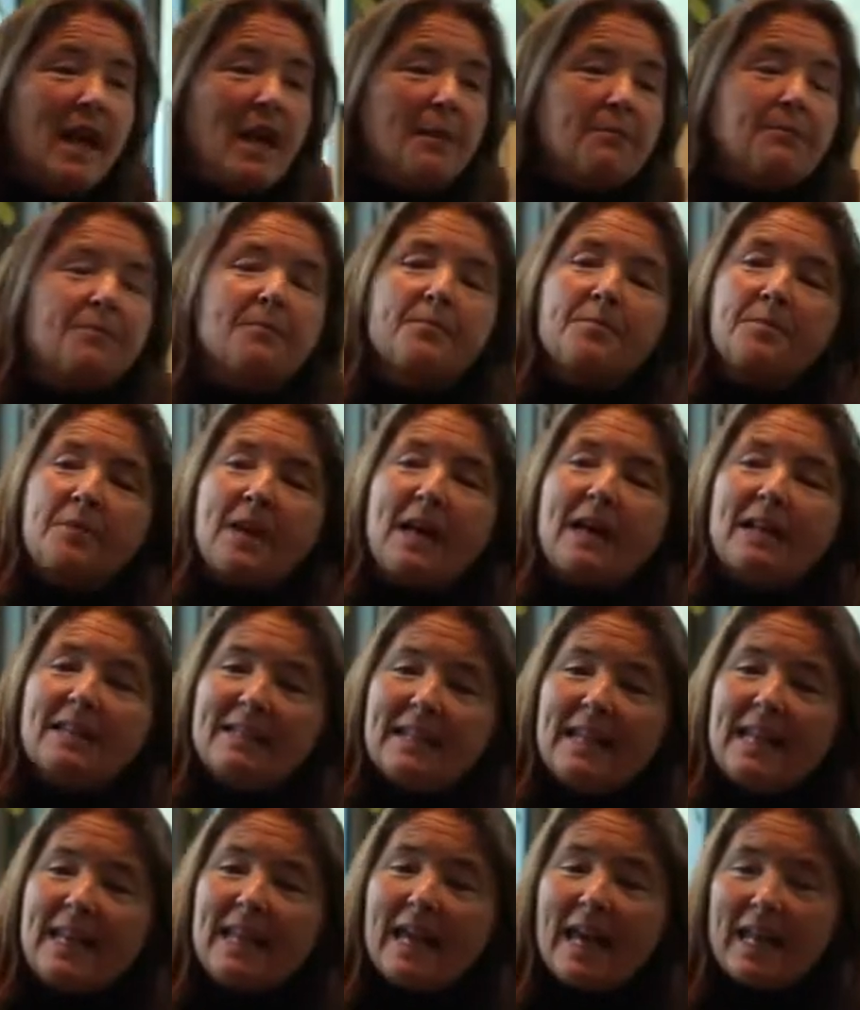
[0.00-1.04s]
about how
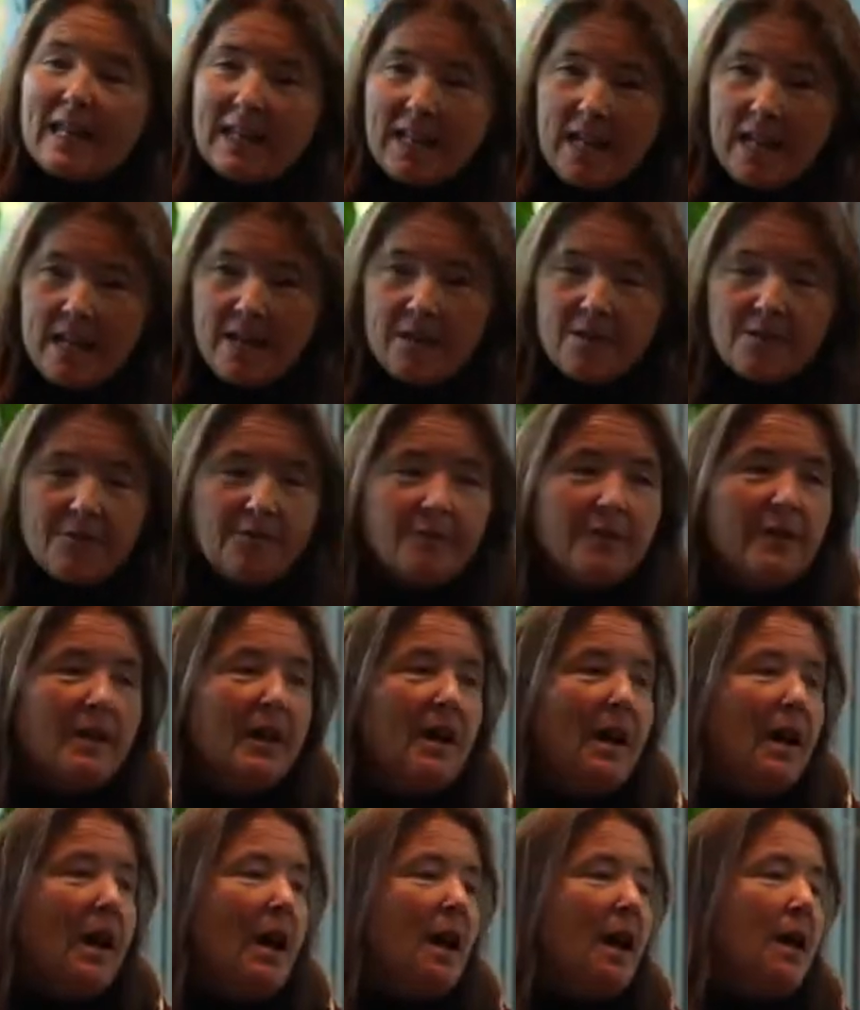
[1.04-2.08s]
Raven created the world,
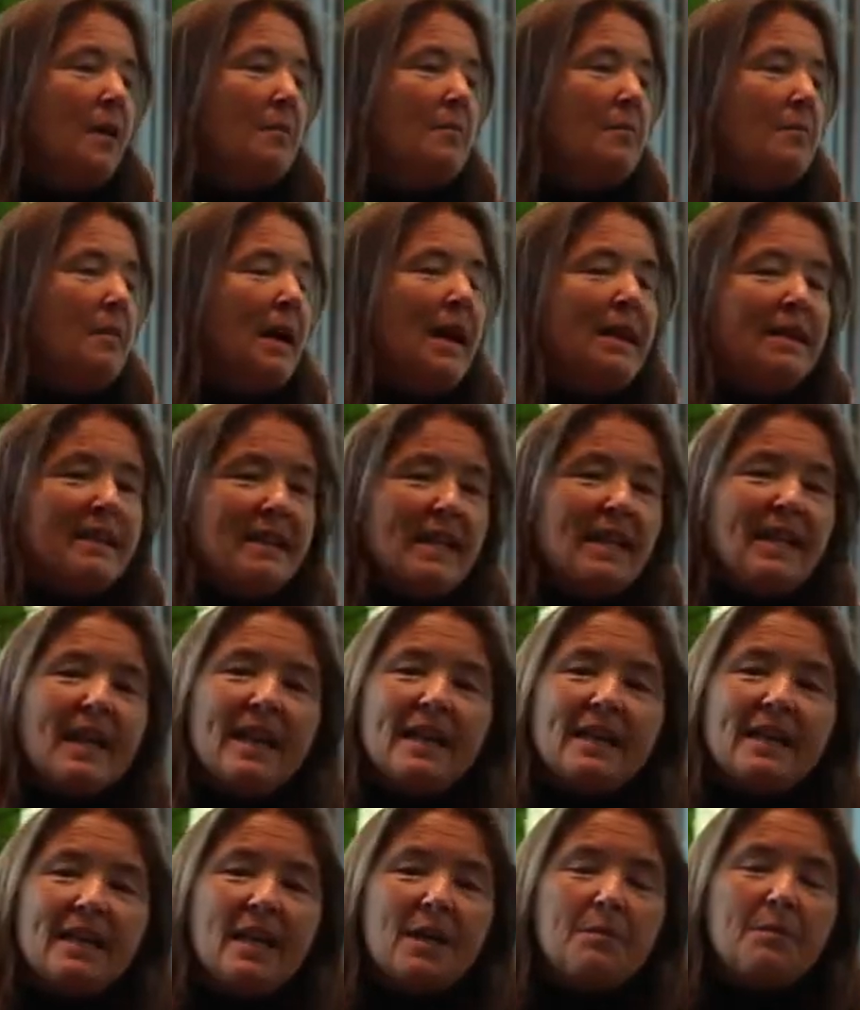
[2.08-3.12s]
and it's
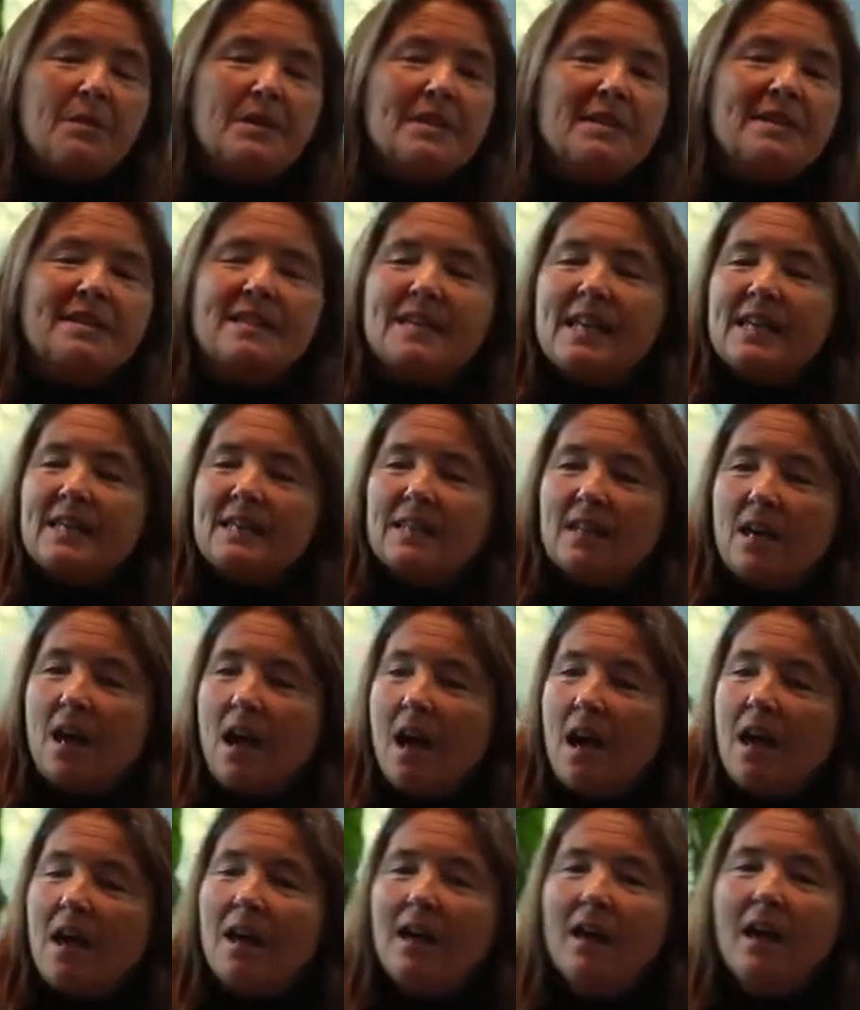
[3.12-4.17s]
the other part of
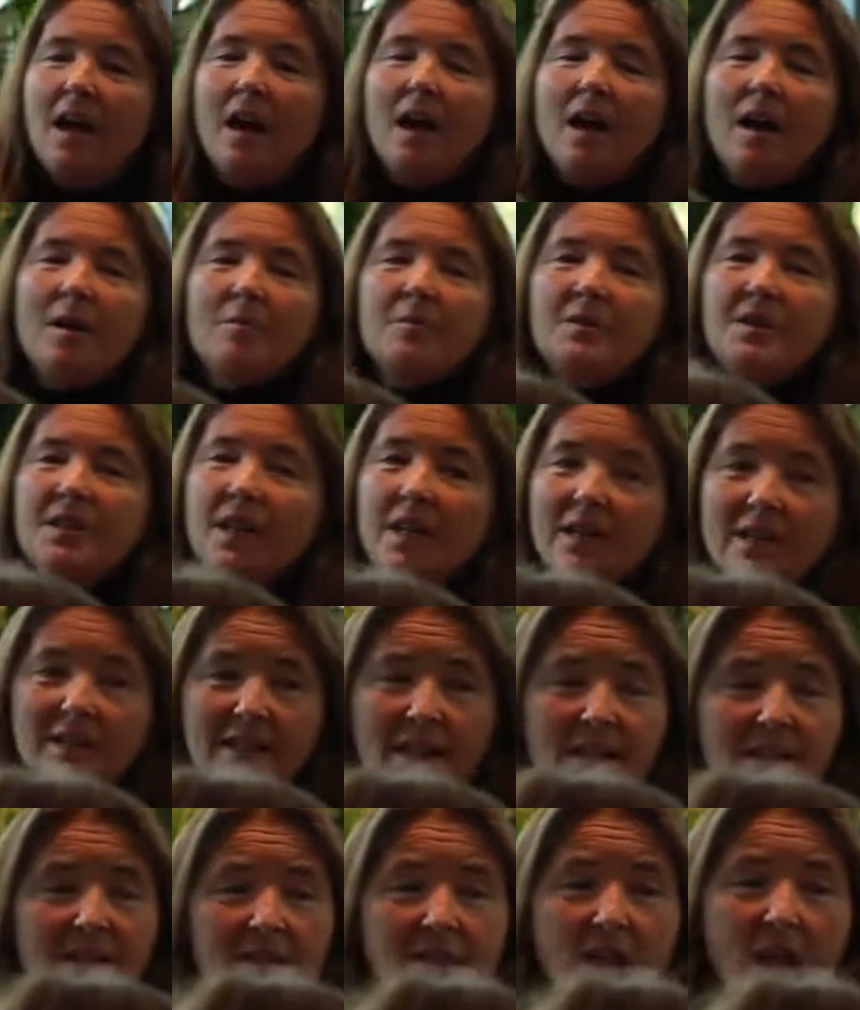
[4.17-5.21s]
storytelling, which is the
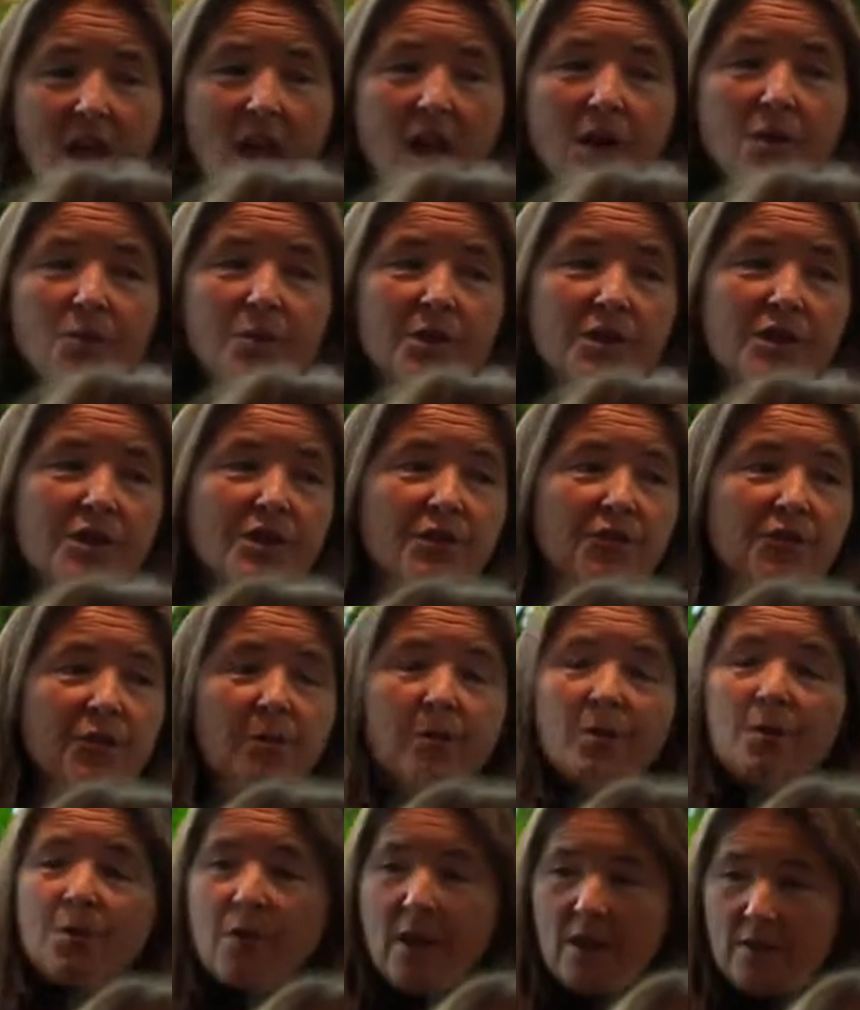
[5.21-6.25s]
entertaining part, because you know there's a lot
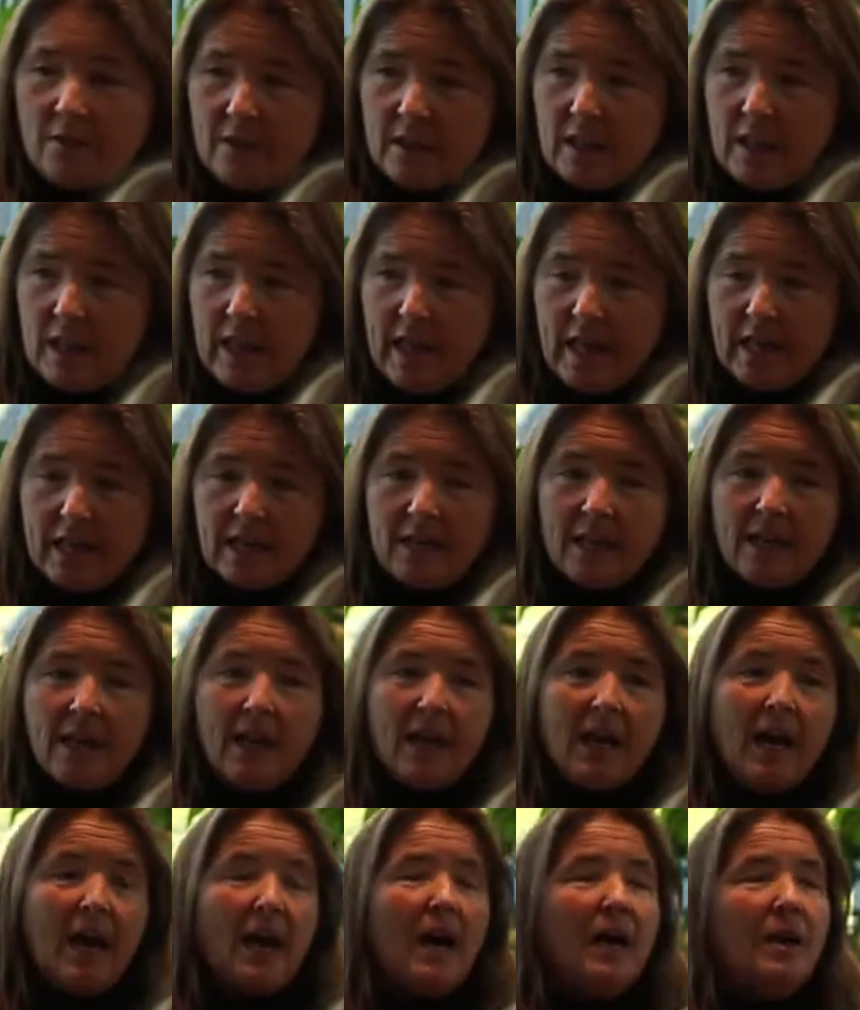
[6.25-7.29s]
of times sitting around
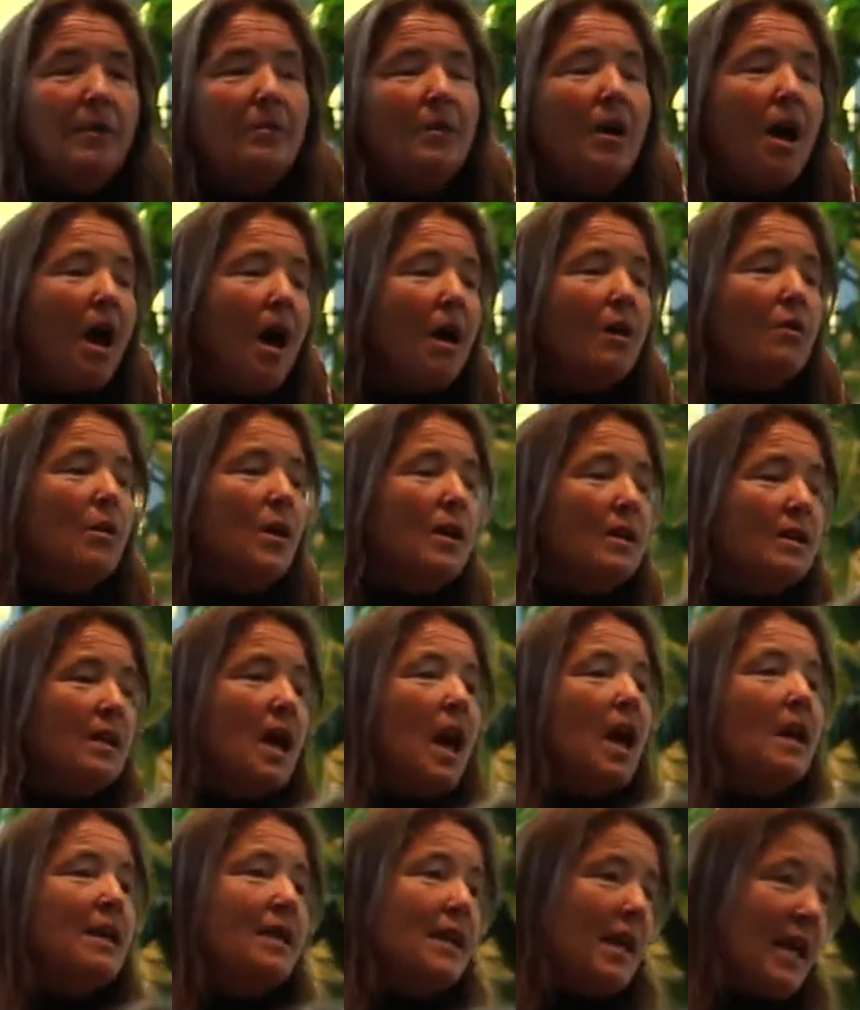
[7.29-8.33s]
and you know you can you can tell the
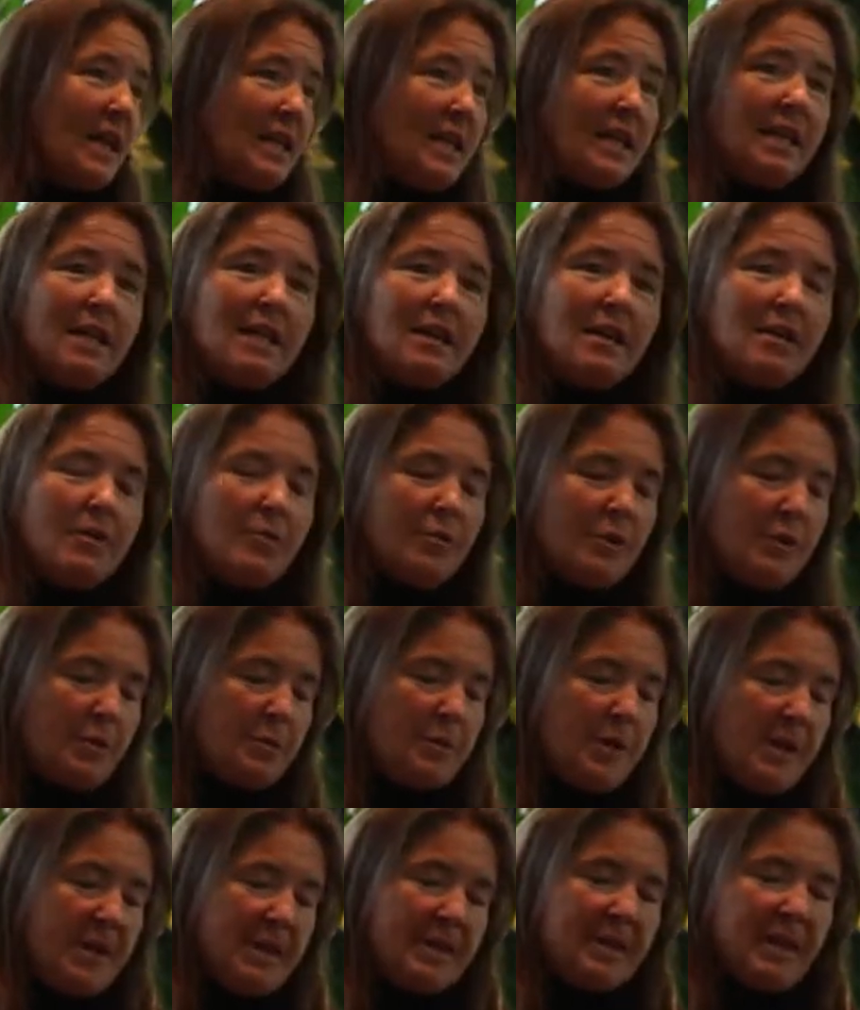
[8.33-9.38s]
same story over and over and over
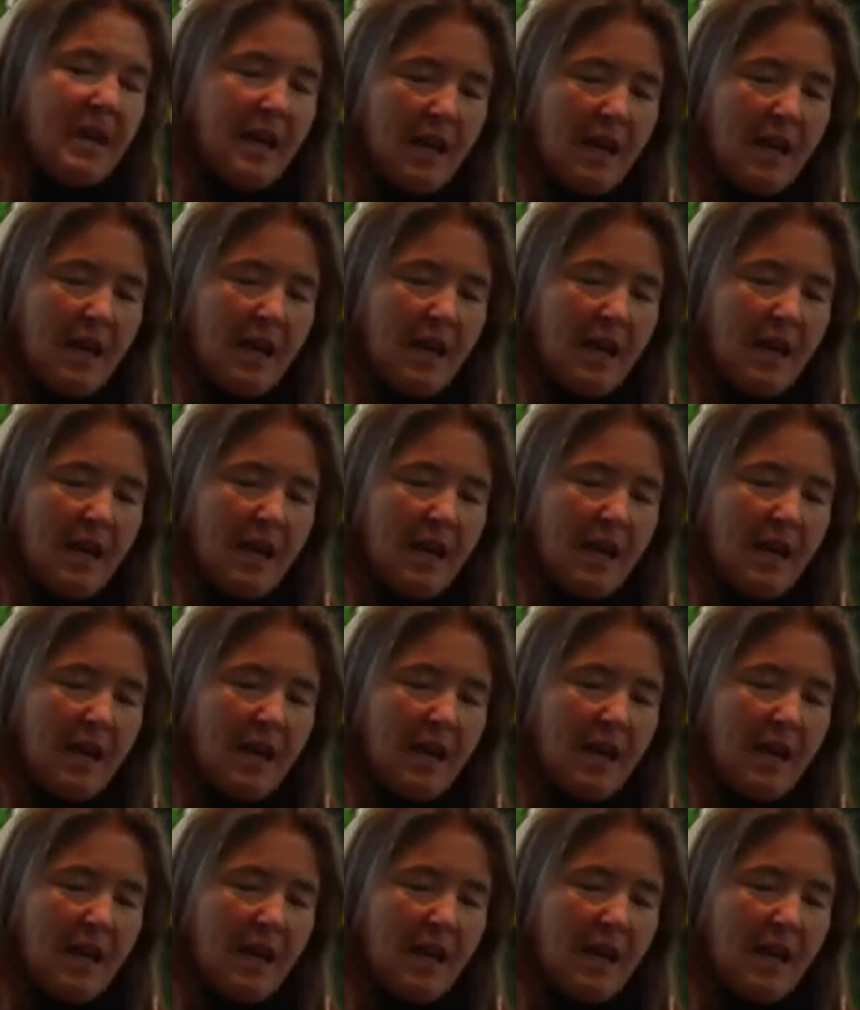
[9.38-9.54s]
again, but if it